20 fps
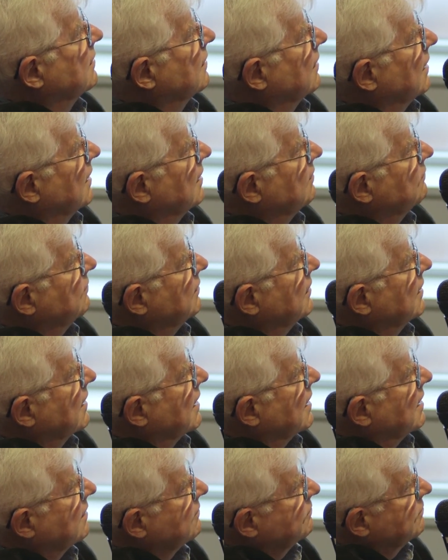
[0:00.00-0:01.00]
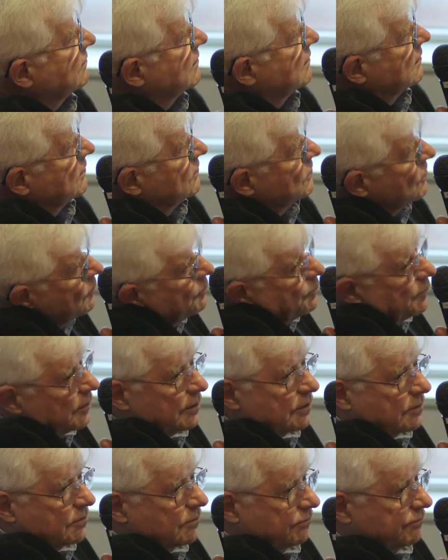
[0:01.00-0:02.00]
And we have no
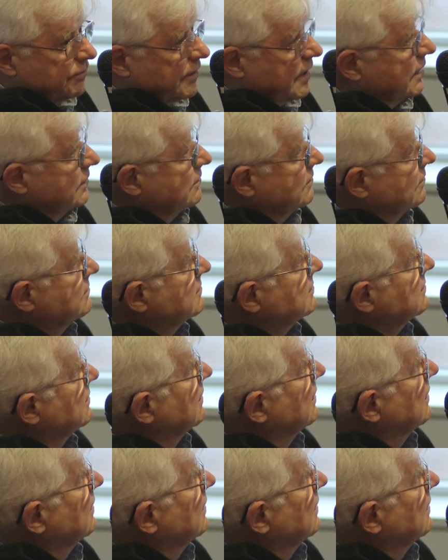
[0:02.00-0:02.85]
political factors